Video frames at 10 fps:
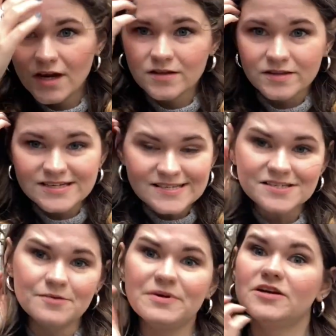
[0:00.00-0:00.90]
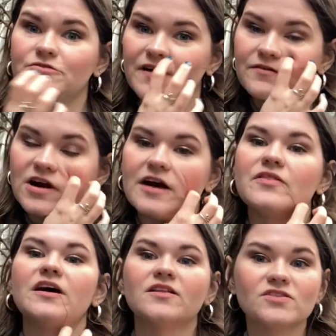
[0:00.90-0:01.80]
This is gonna be a new favorite, I
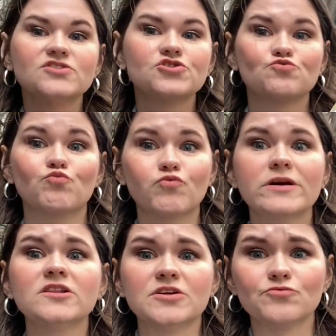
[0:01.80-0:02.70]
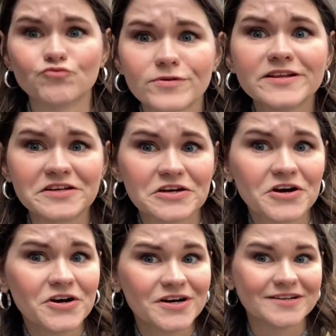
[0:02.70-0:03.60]
think. This is really, really
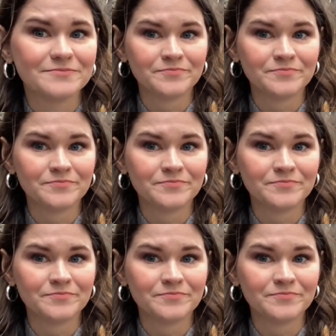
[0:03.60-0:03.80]
good.